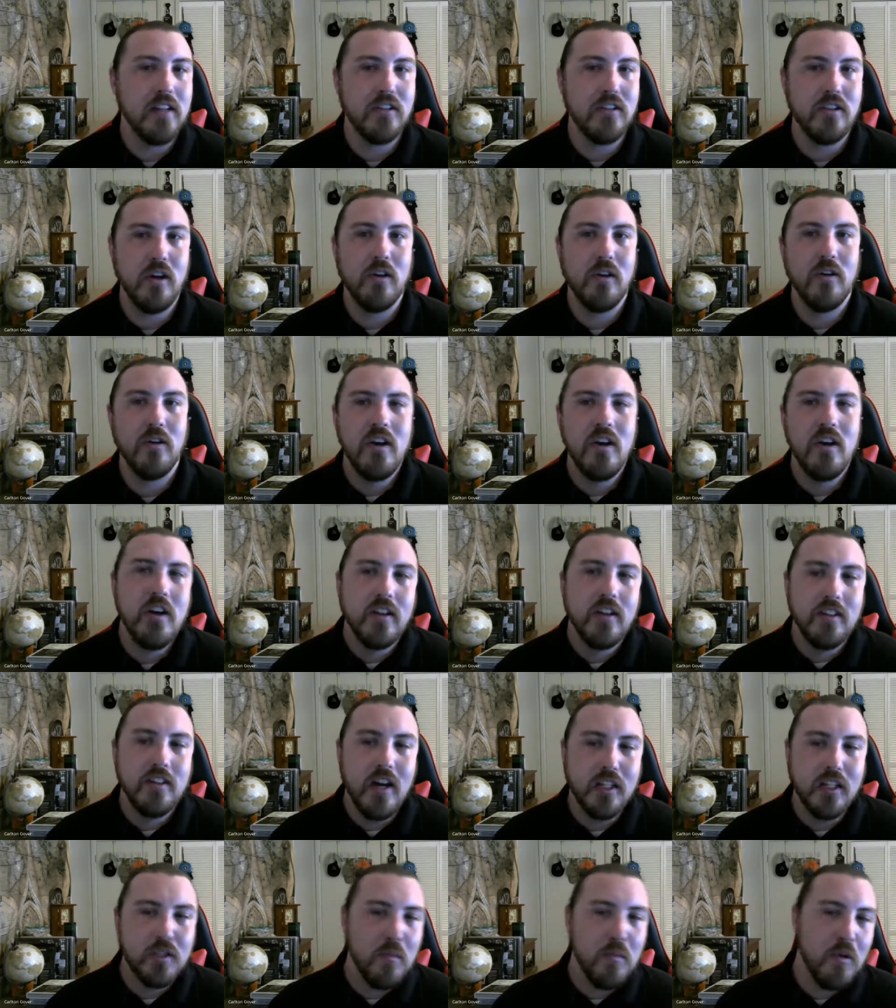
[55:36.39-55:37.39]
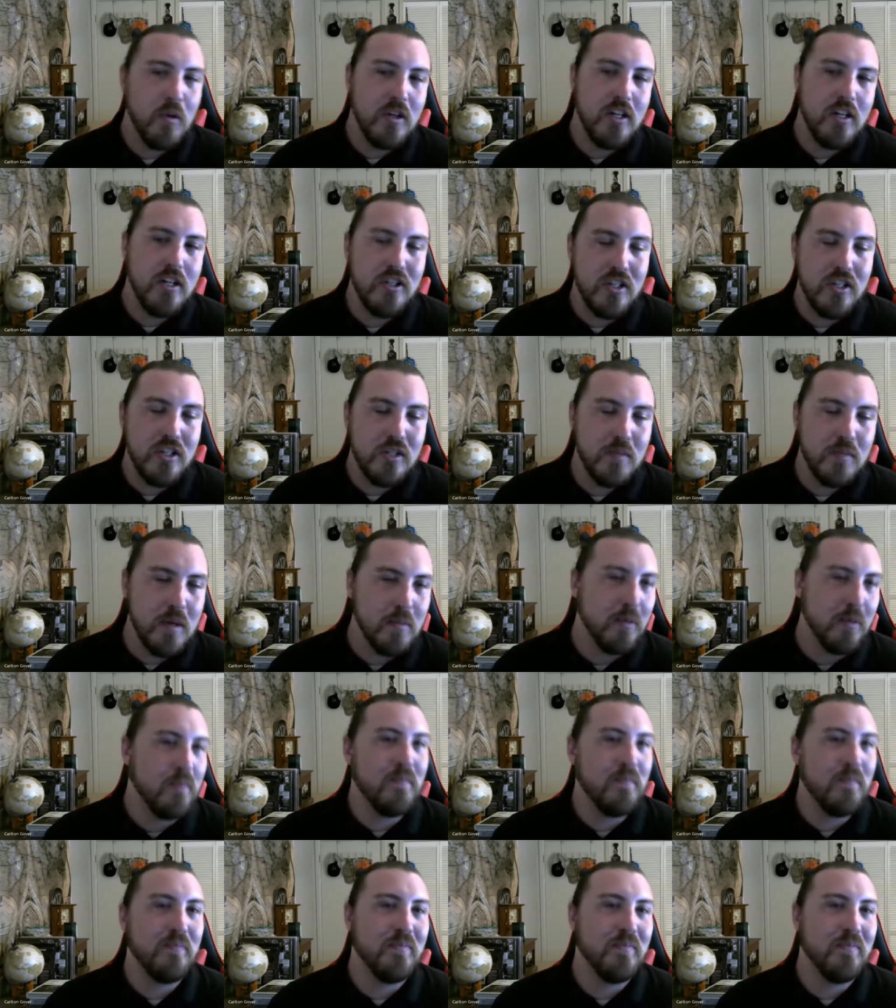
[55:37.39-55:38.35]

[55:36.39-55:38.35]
So talk to more Indigenous people.